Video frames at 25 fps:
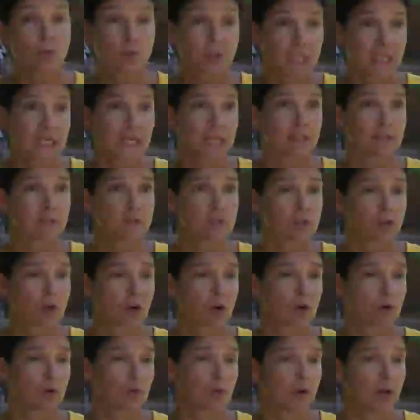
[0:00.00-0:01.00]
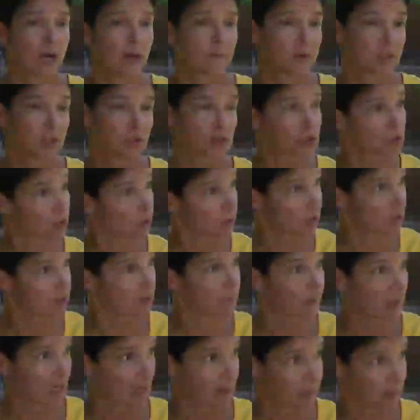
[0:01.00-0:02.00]
You can. So I'm going to show you
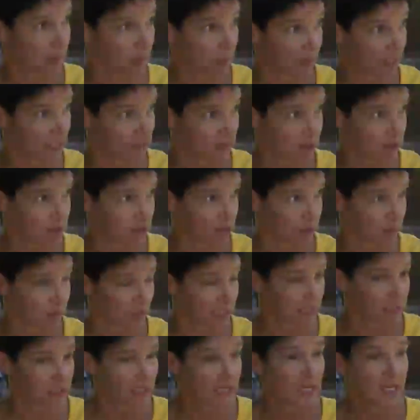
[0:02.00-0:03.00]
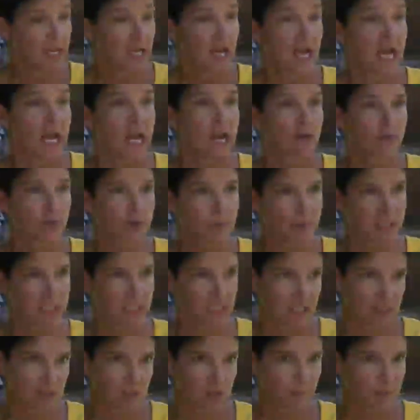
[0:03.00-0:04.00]
the proper way to do it.
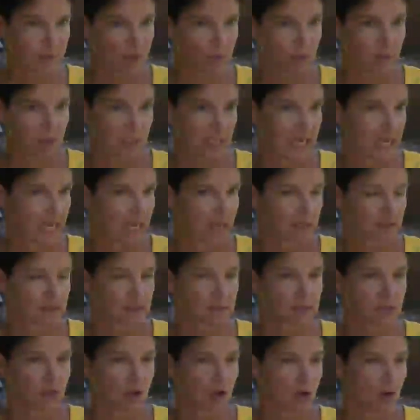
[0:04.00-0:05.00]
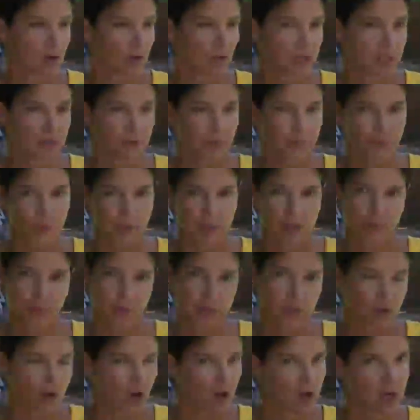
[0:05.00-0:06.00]
Everybody has to be relaxed. So
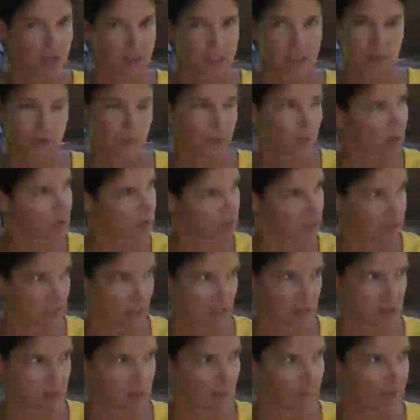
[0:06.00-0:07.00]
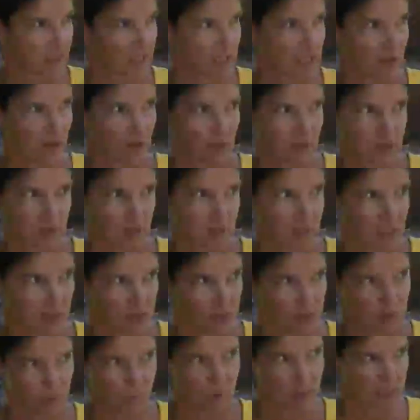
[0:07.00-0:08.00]
if the dog is focused on something else and they
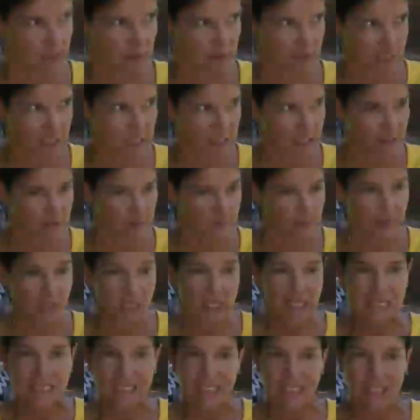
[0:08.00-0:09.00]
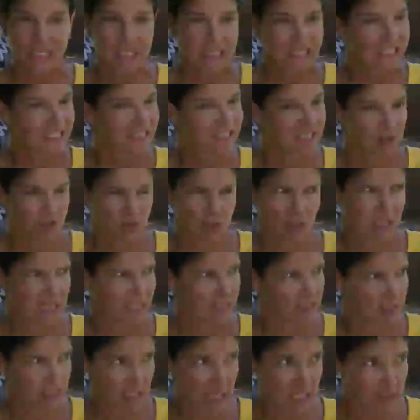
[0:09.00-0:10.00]
just want to leave, there's a
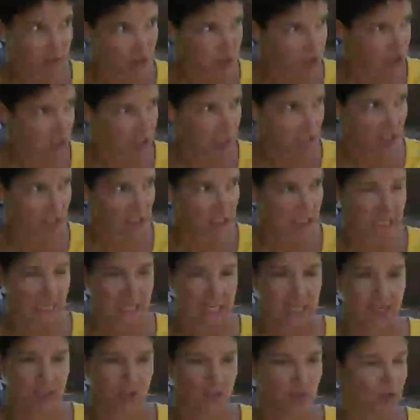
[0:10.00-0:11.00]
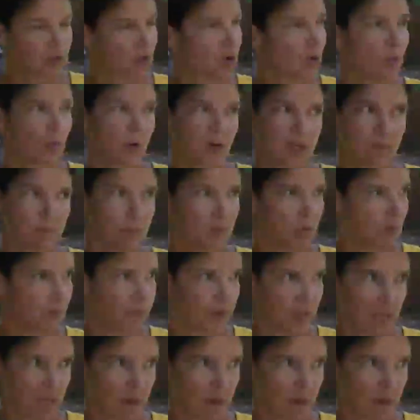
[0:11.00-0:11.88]
lot of tension and you don't want to move